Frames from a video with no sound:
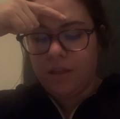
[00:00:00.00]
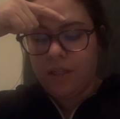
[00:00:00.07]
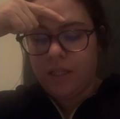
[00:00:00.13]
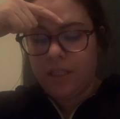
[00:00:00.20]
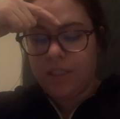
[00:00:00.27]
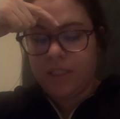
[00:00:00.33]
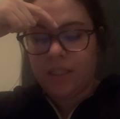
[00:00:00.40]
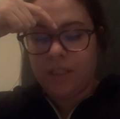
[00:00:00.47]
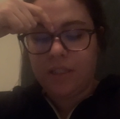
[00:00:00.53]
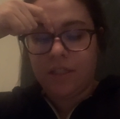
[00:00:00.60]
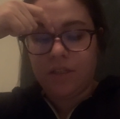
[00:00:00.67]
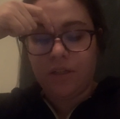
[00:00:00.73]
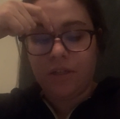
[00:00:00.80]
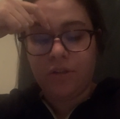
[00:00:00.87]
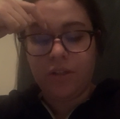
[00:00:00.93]
it said
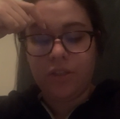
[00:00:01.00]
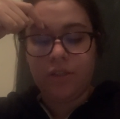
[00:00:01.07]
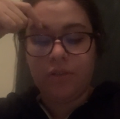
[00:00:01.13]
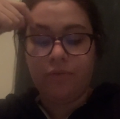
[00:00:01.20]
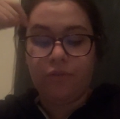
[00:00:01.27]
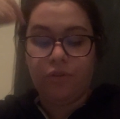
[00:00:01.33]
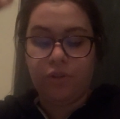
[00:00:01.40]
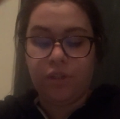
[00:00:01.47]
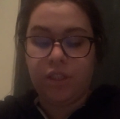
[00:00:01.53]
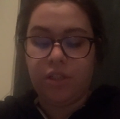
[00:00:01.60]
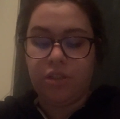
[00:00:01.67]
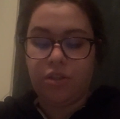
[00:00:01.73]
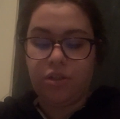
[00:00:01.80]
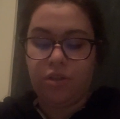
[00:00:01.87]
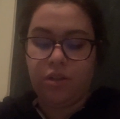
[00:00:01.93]
to increase the
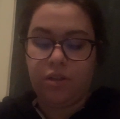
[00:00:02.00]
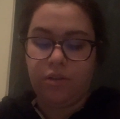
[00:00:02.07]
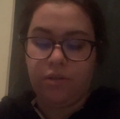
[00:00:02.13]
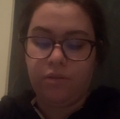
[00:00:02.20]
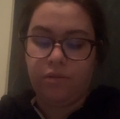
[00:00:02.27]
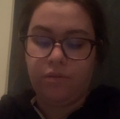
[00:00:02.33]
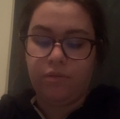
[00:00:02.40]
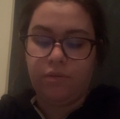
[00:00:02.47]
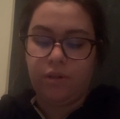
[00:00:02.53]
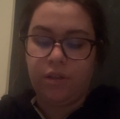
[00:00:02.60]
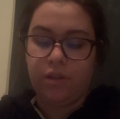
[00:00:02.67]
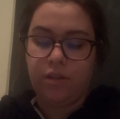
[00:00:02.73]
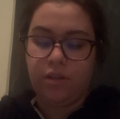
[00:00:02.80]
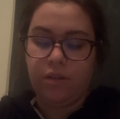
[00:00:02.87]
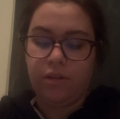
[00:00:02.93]
voltage to
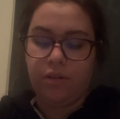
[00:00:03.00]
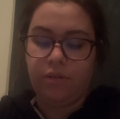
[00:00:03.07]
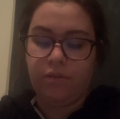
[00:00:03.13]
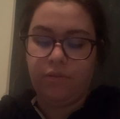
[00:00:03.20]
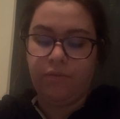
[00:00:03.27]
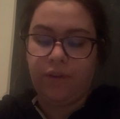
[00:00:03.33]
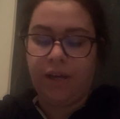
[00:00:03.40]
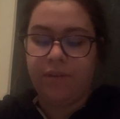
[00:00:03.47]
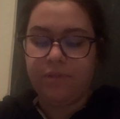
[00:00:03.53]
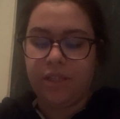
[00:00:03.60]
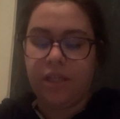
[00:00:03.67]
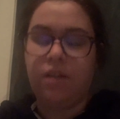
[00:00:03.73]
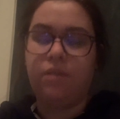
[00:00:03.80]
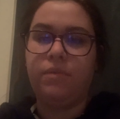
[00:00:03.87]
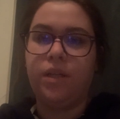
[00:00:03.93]
five
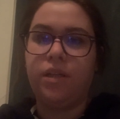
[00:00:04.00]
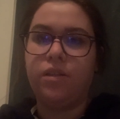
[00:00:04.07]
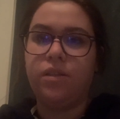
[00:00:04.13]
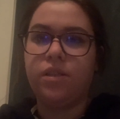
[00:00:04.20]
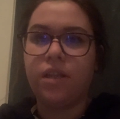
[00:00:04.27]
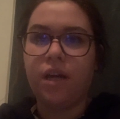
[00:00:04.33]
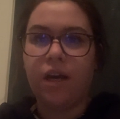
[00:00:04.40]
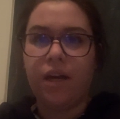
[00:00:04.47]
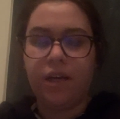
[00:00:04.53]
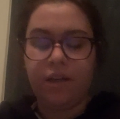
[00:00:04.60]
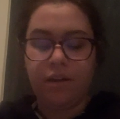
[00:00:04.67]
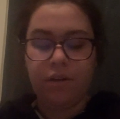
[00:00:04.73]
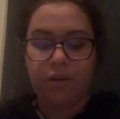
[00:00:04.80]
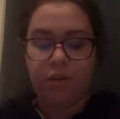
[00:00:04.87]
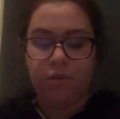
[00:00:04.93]
centimeters
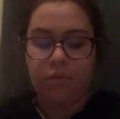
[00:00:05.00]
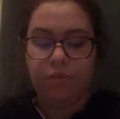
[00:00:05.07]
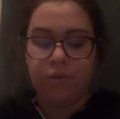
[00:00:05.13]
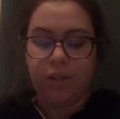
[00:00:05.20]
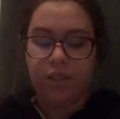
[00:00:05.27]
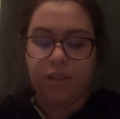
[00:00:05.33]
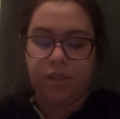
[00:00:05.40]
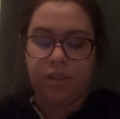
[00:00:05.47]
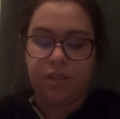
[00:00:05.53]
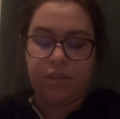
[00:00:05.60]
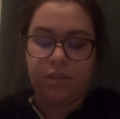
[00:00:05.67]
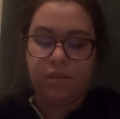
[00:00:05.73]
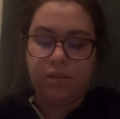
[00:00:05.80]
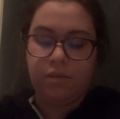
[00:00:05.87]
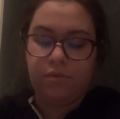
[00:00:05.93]
that was